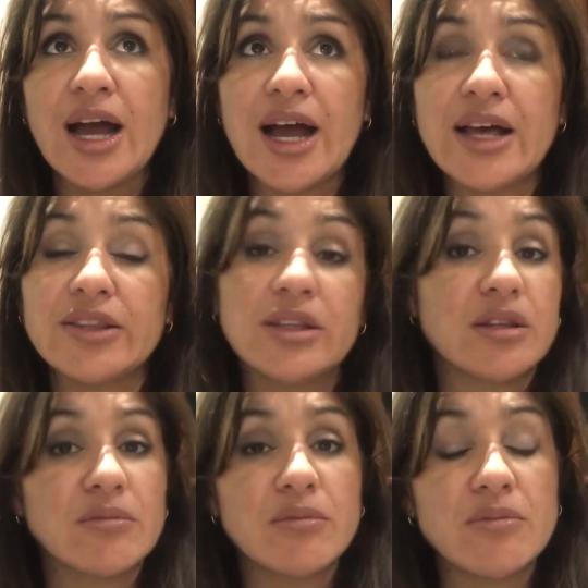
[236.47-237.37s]
and
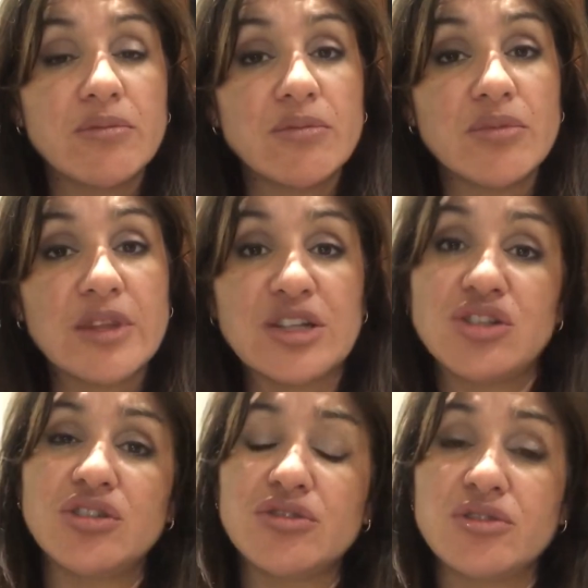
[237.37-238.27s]
they
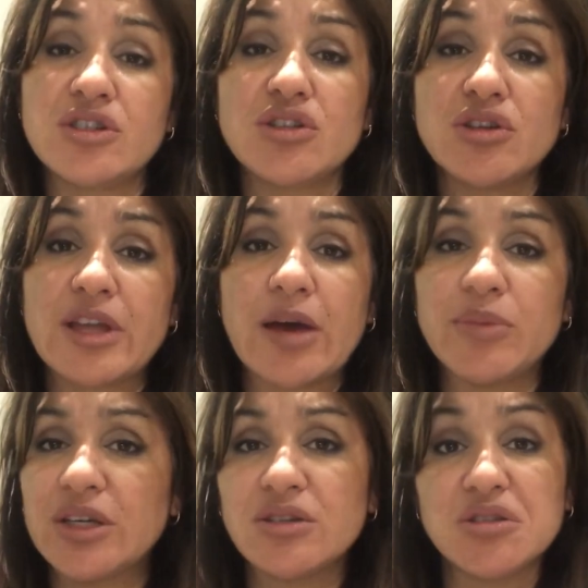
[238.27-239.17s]
choose to do that
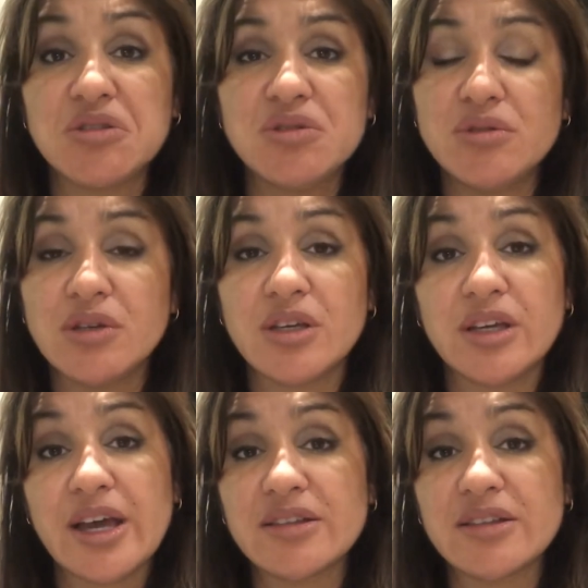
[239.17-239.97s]
because you can get